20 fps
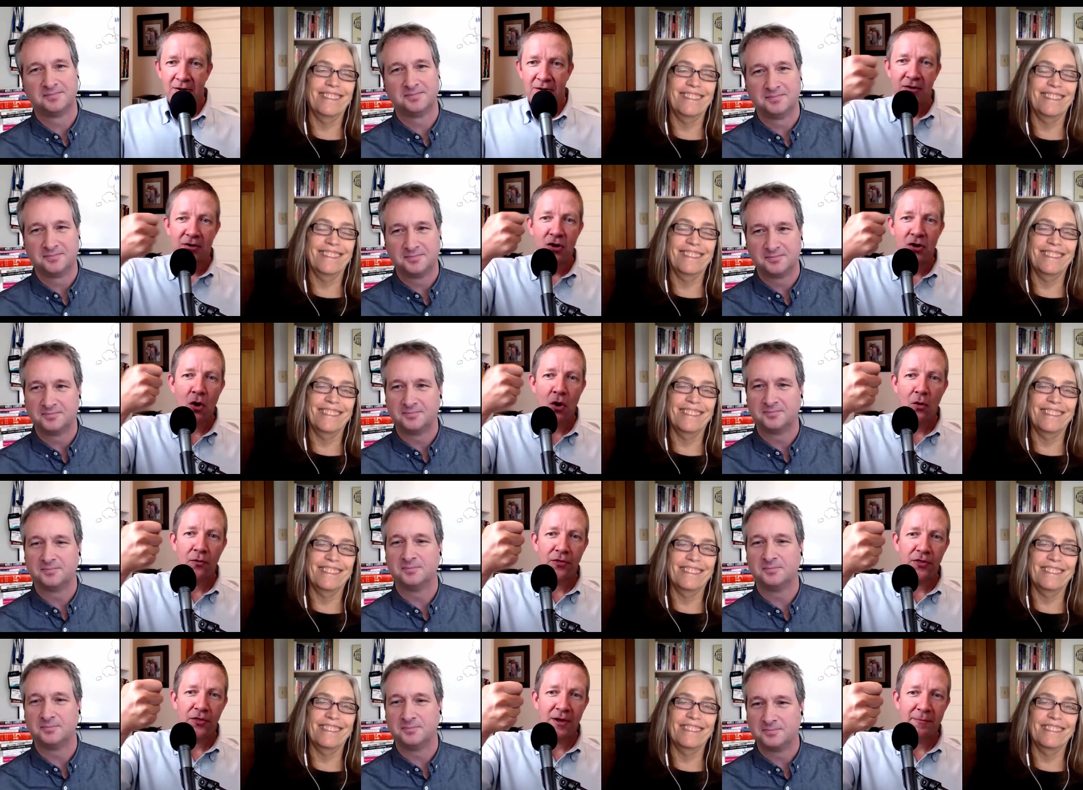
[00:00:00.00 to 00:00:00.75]

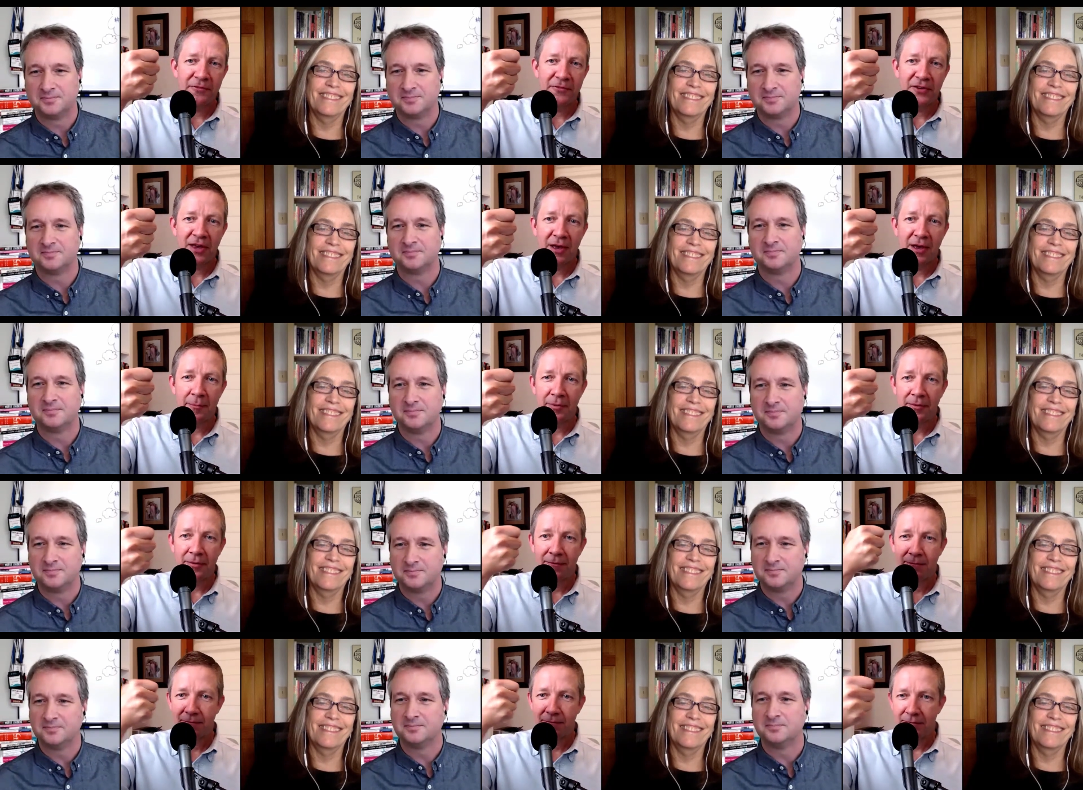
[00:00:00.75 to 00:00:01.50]
Speaker 1: No thumbs up.
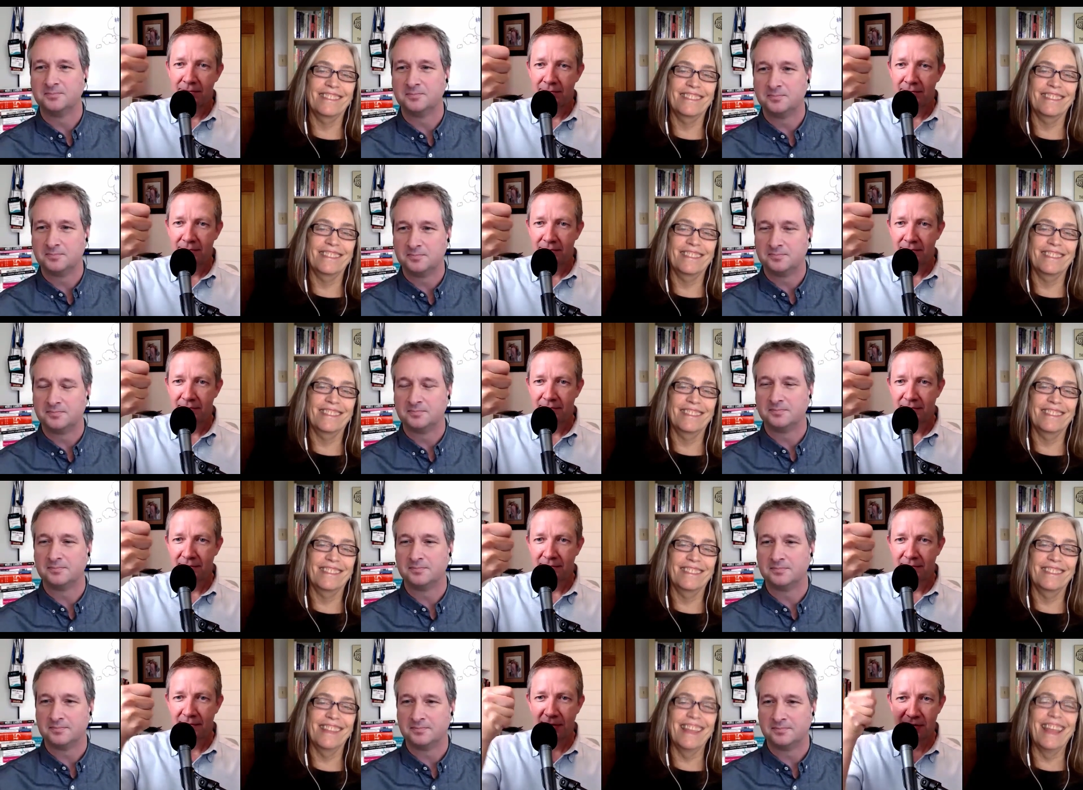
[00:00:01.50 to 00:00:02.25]

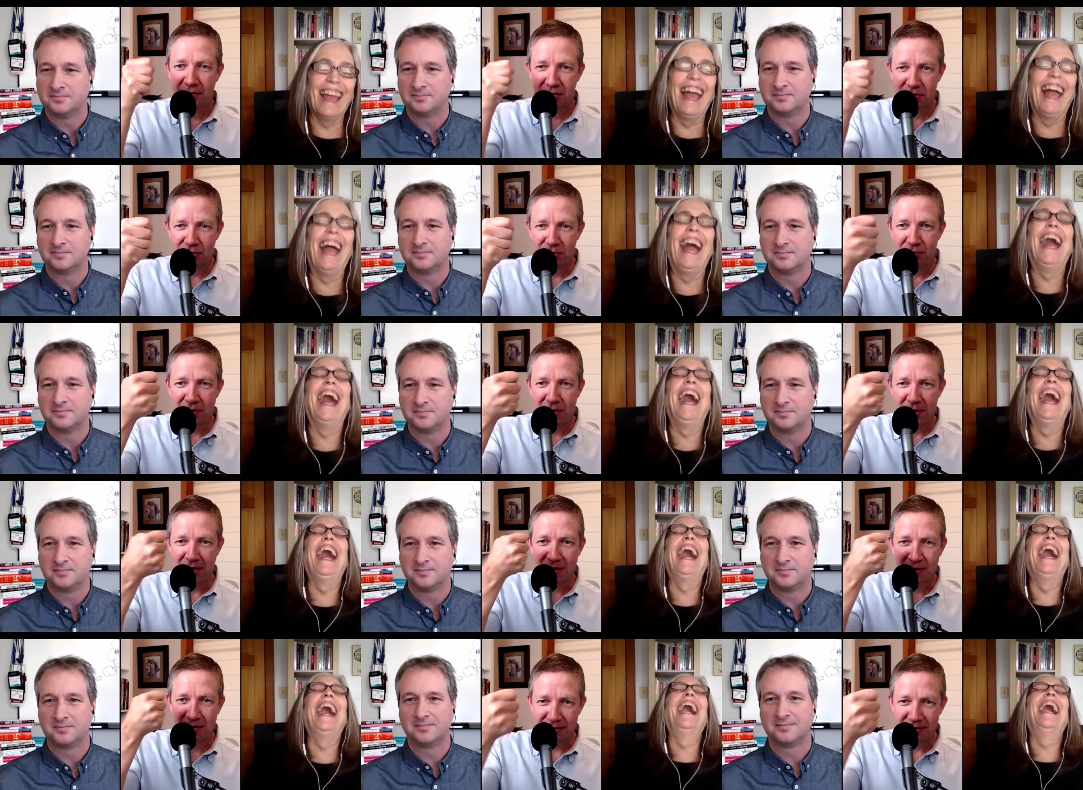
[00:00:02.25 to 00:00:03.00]
just do
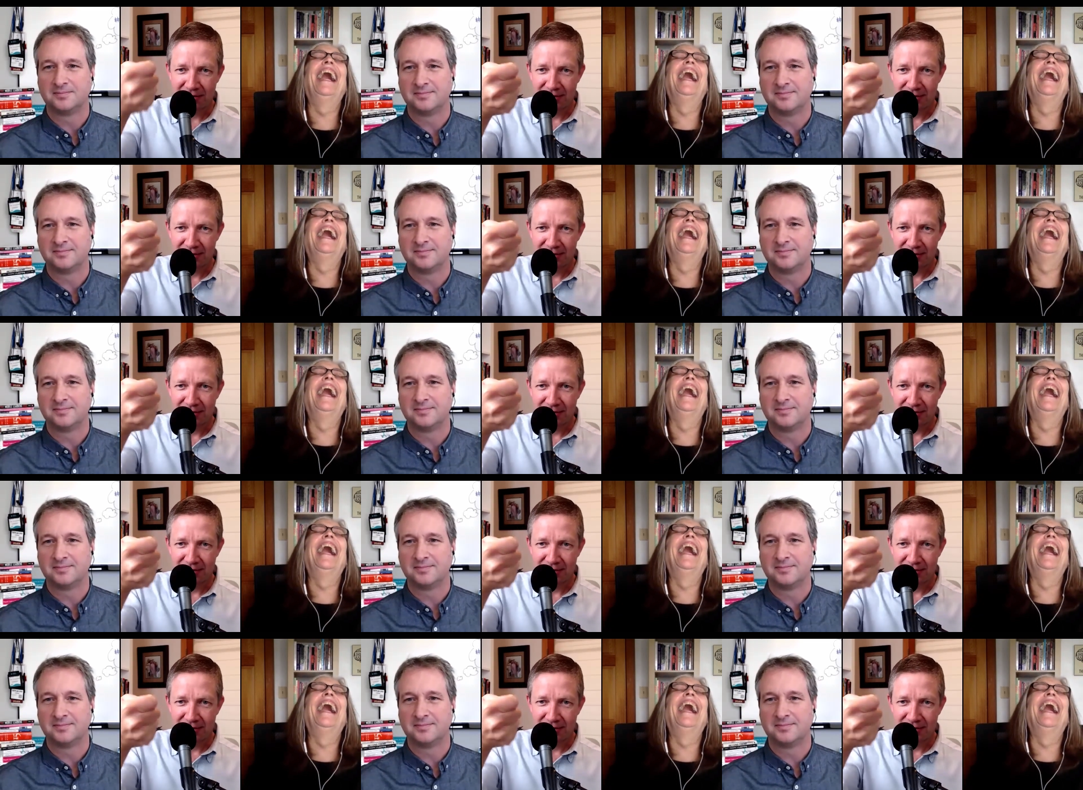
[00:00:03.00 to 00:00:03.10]
this.